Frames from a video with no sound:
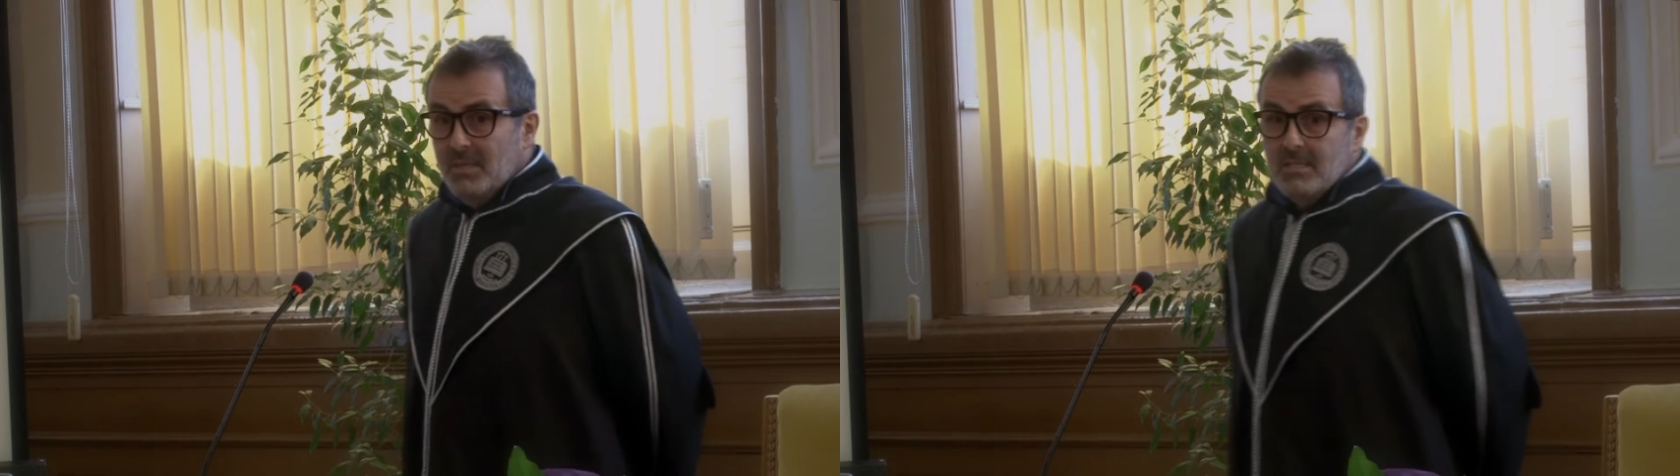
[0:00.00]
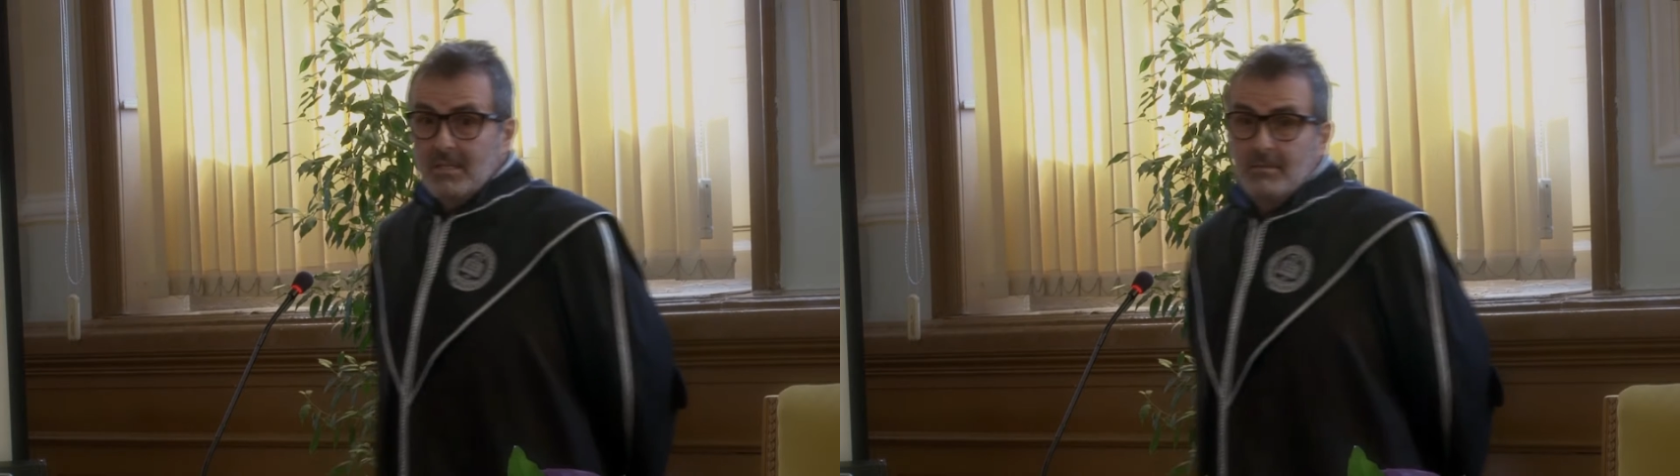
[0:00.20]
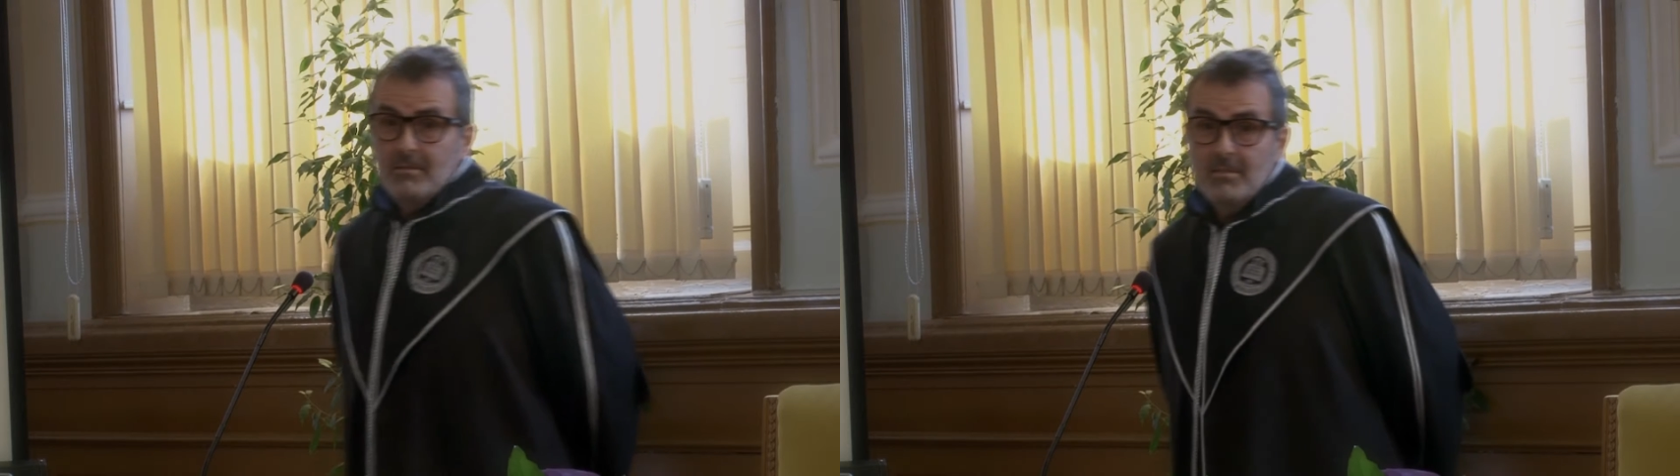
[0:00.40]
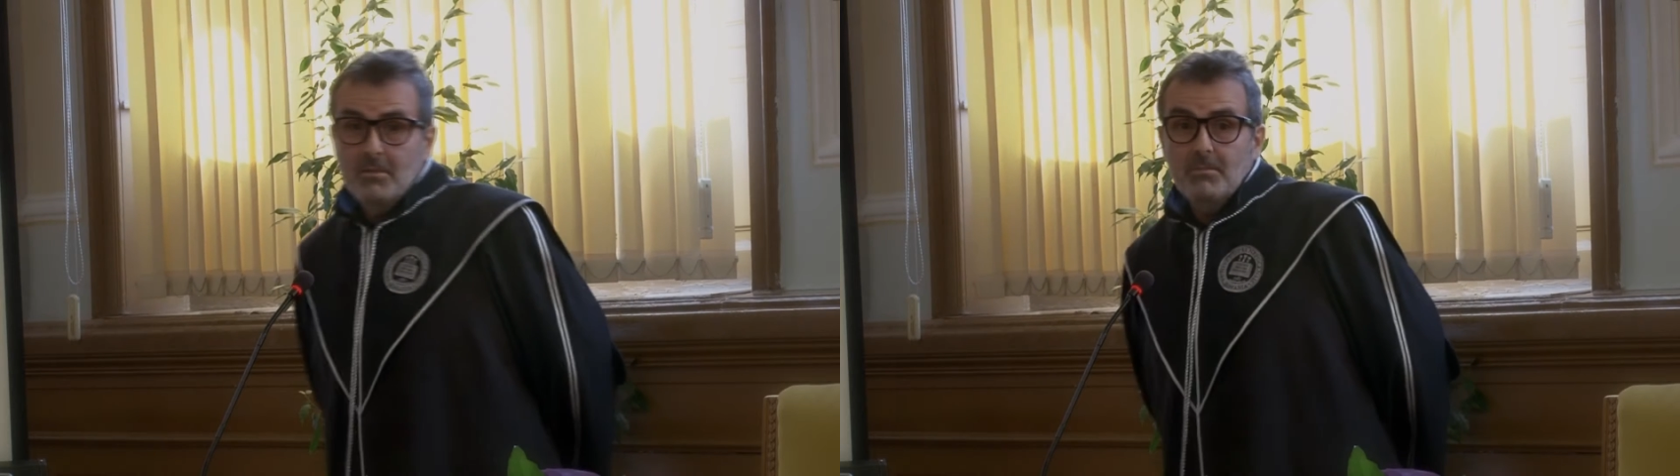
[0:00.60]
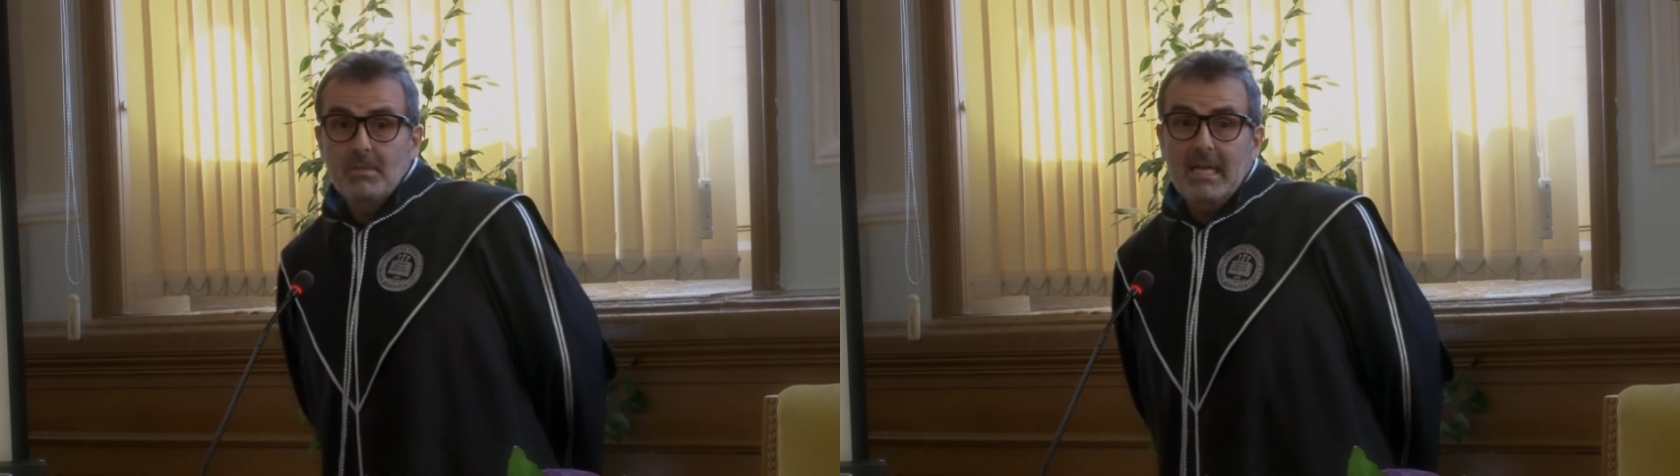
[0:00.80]
pizza,
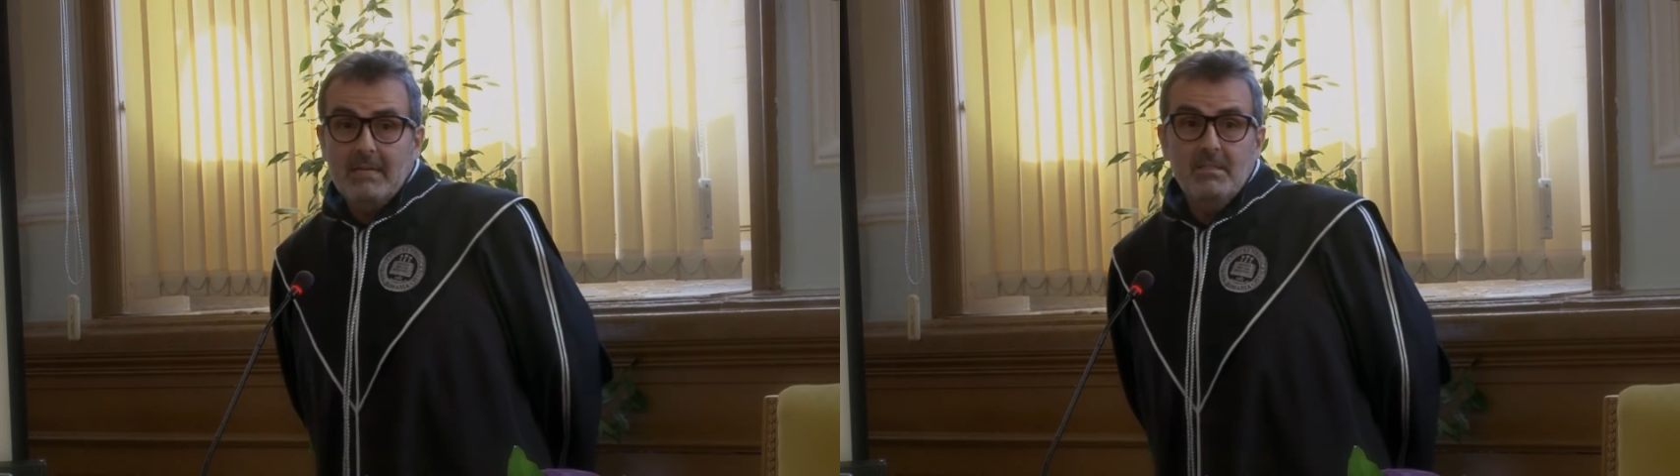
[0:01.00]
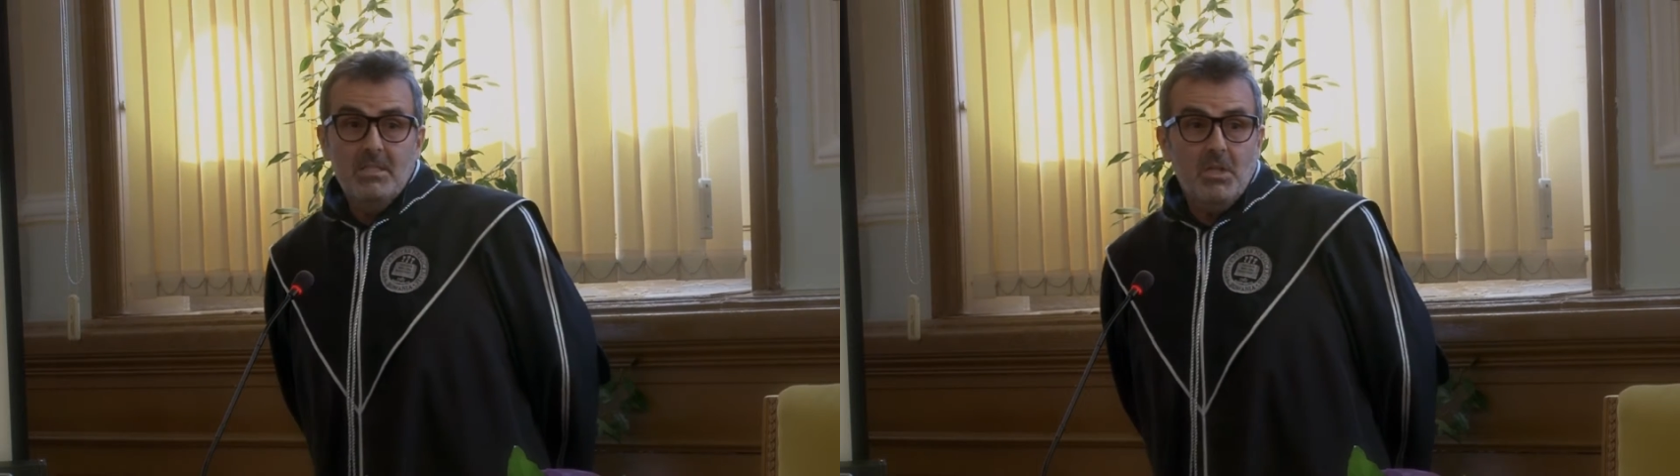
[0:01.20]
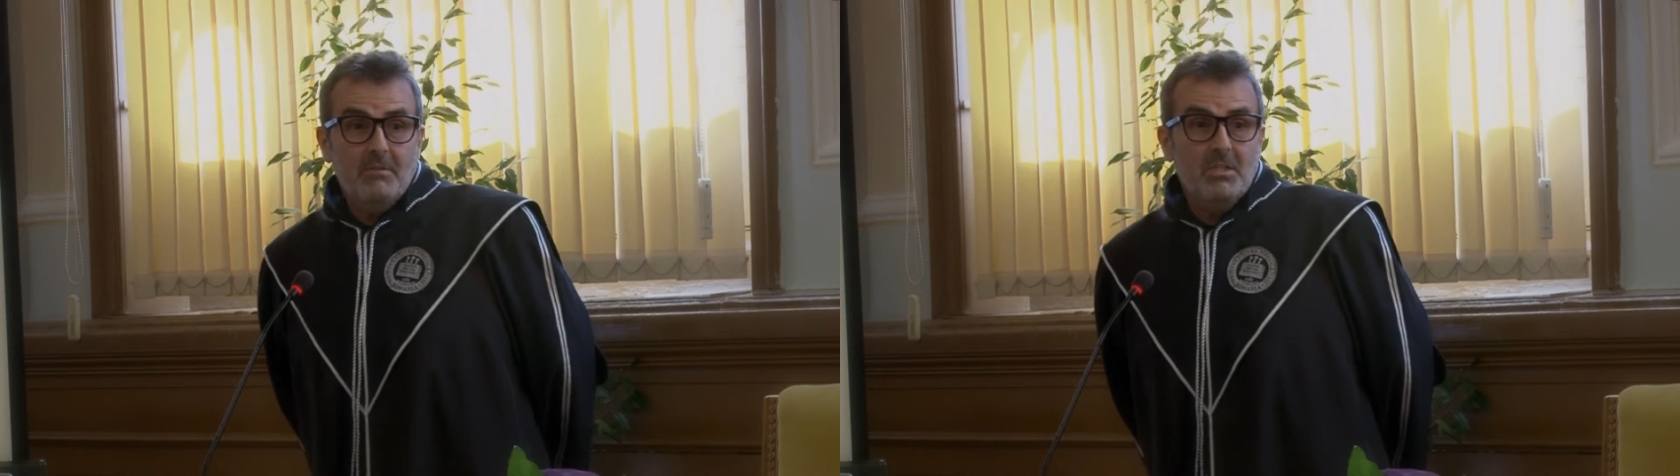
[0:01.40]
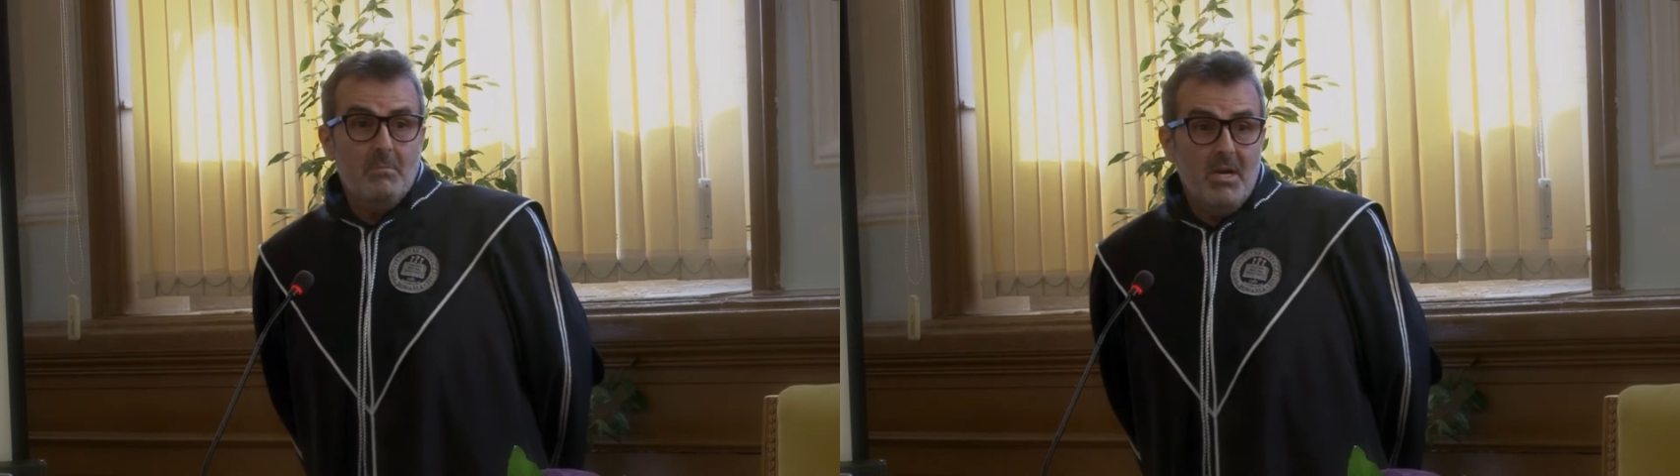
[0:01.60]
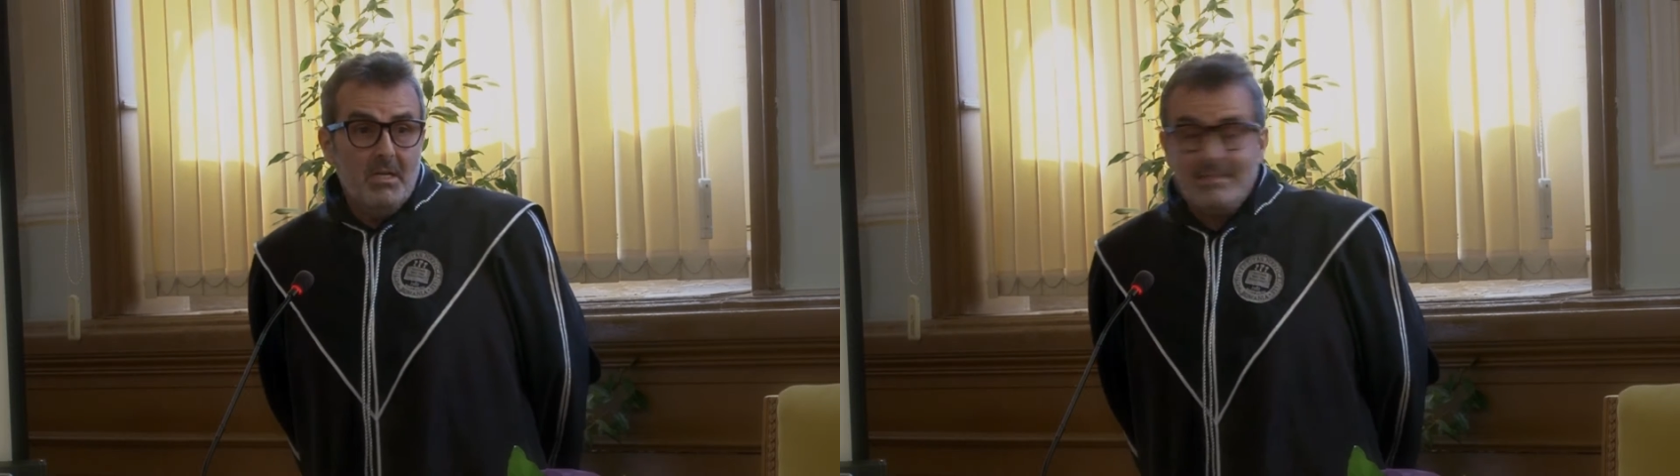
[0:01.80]
they haven't discovered
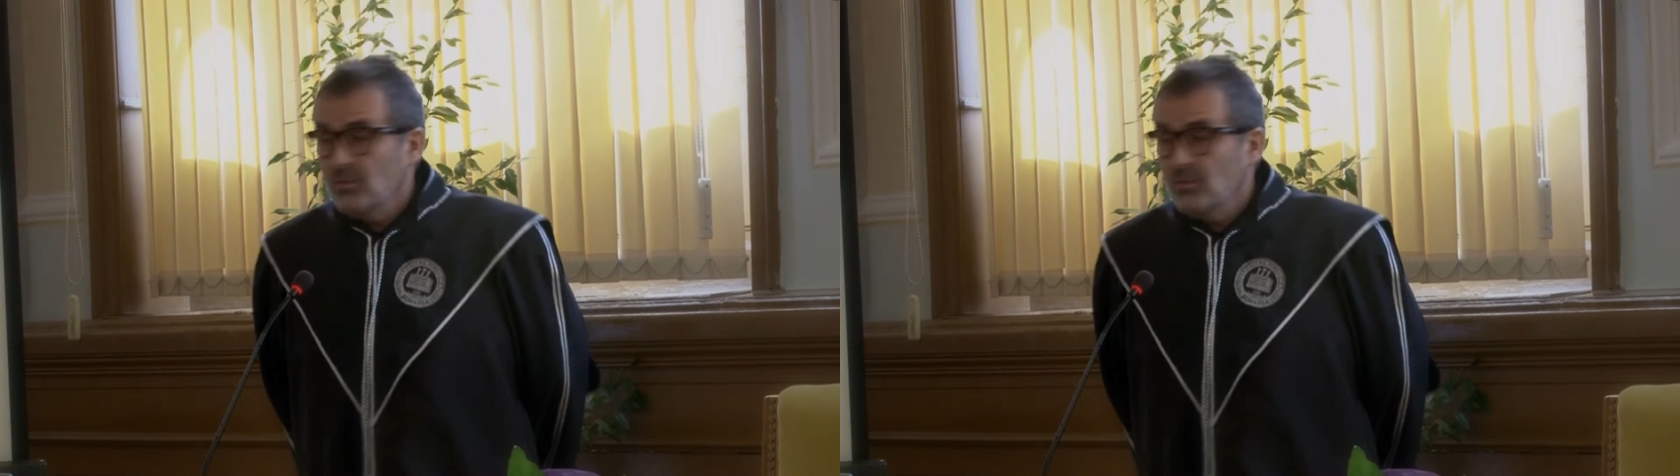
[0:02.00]
America.